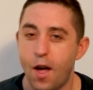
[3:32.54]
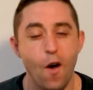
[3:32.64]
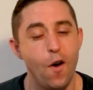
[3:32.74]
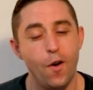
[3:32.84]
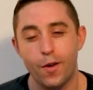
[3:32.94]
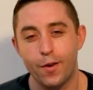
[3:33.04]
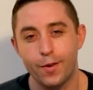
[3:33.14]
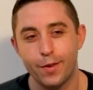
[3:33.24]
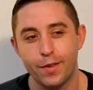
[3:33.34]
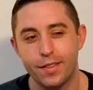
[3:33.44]

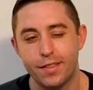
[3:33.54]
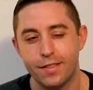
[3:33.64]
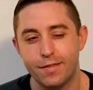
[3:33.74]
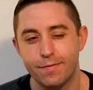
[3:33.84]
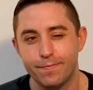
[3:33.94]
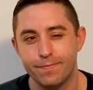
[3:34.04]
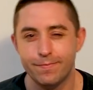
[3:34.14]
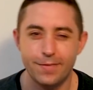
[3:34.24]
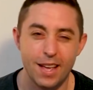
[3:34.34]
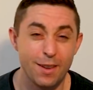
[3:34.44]
Oh,
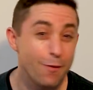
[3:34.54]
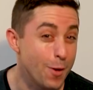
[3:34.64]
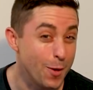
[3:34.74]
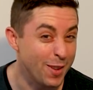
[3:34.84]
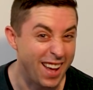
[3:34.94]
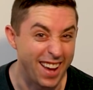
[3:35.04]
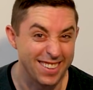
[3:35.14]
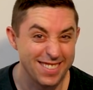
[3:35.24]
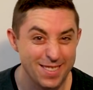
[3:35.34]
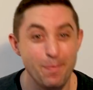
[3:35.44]
there's a few things,